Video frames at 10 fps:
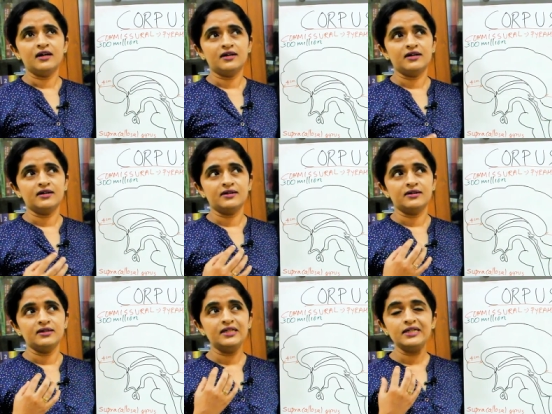
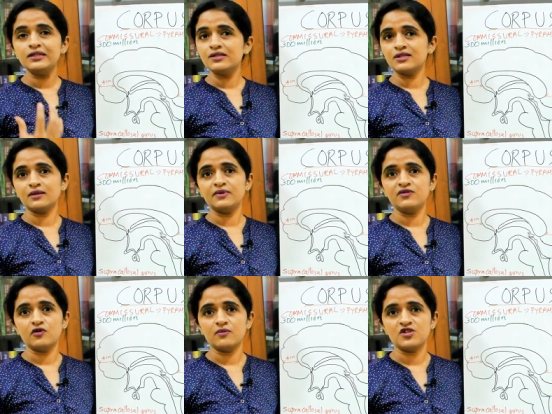uh, learns some
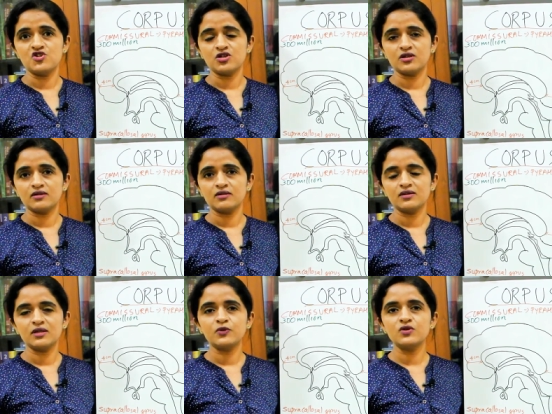information?
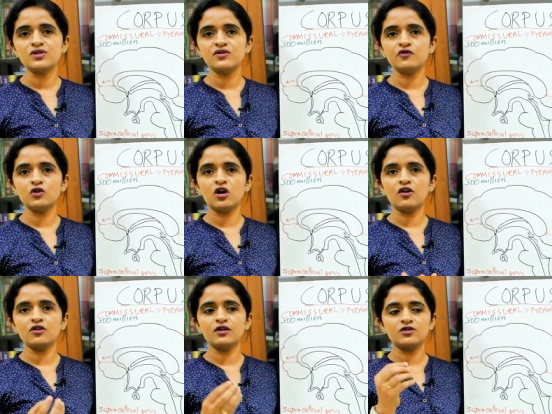Suppose if you
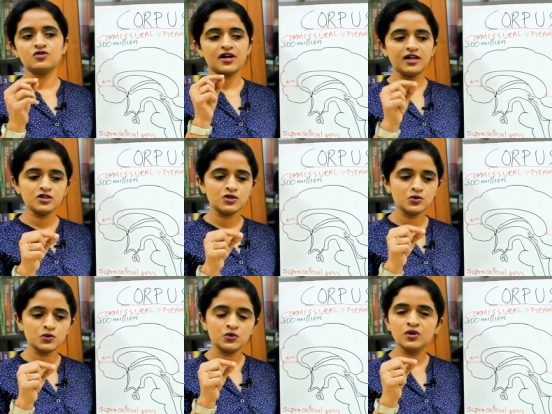are uh, trying
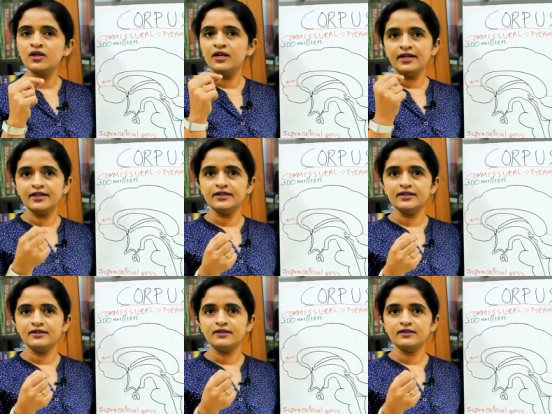to
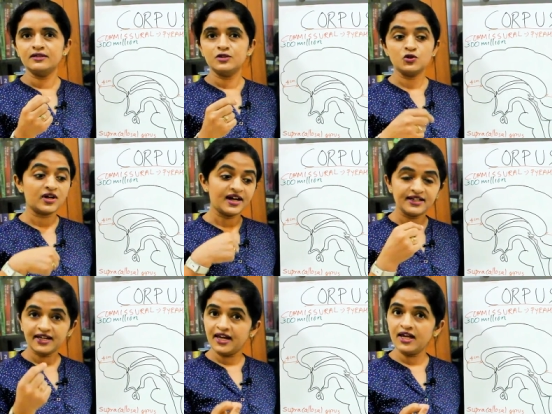learn to
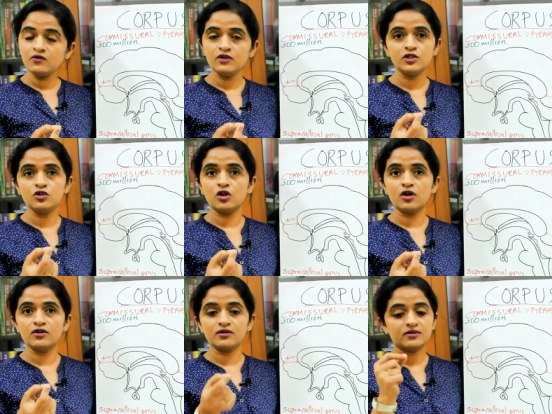write A with
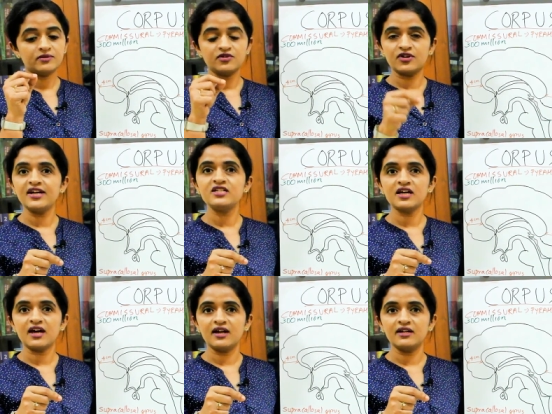your right
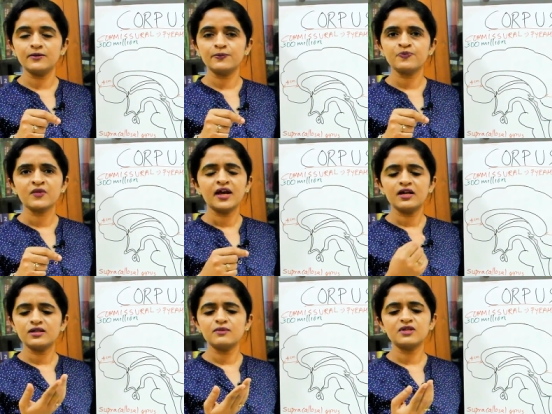hand
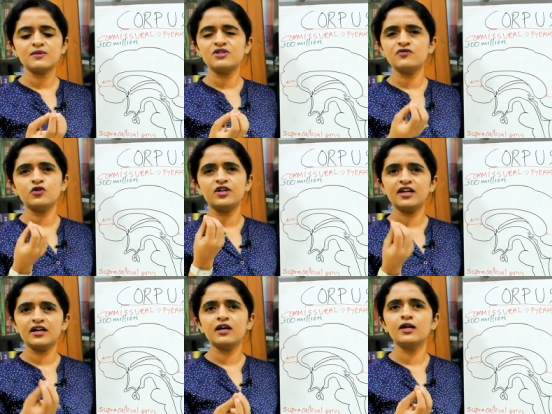and sometimes if you
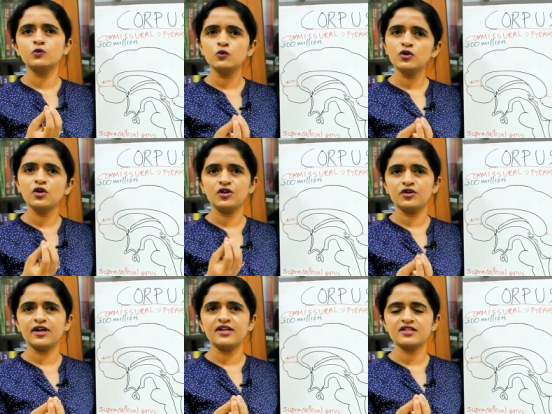get a cut wound on
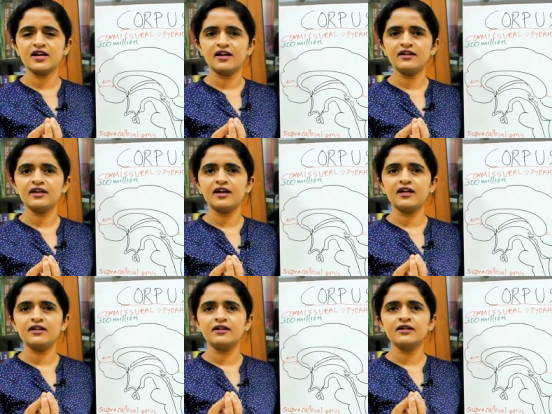your right hand
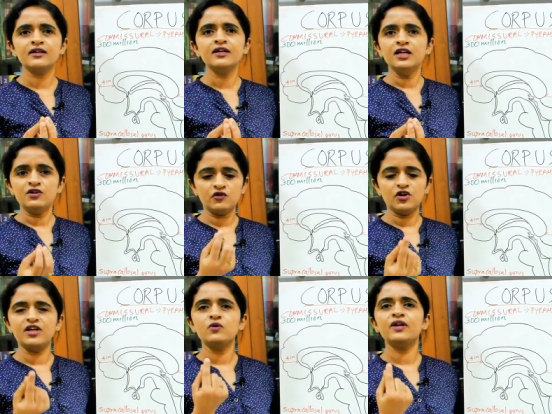and if you
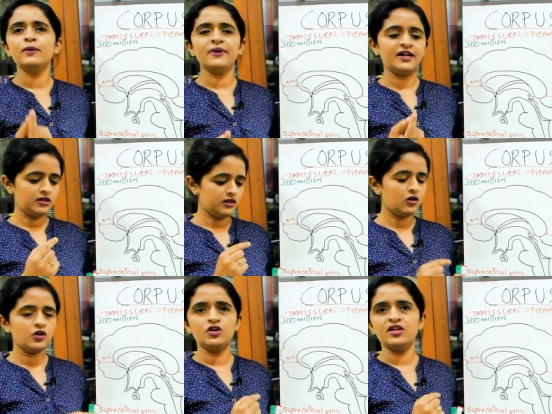are given a
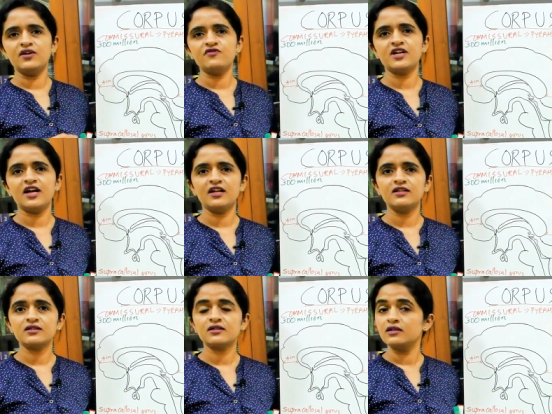pen on your left
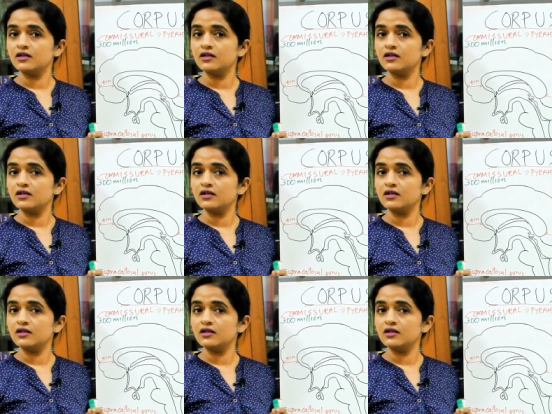hand,